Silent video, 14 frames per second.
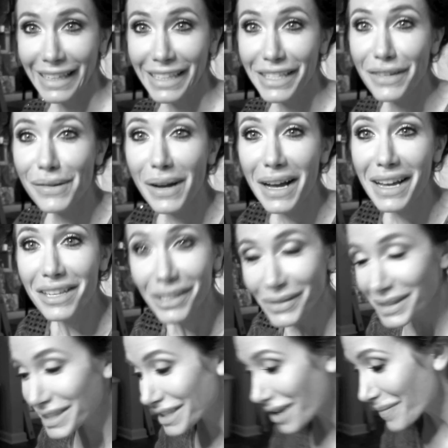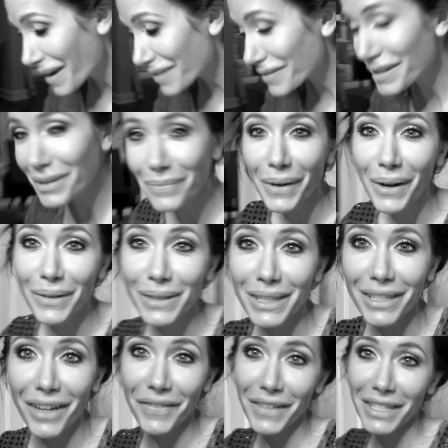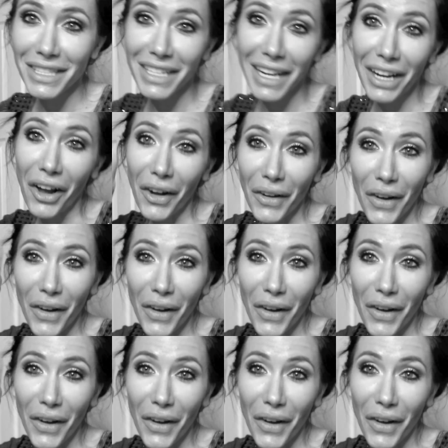You guys, we just got back from the post office and I got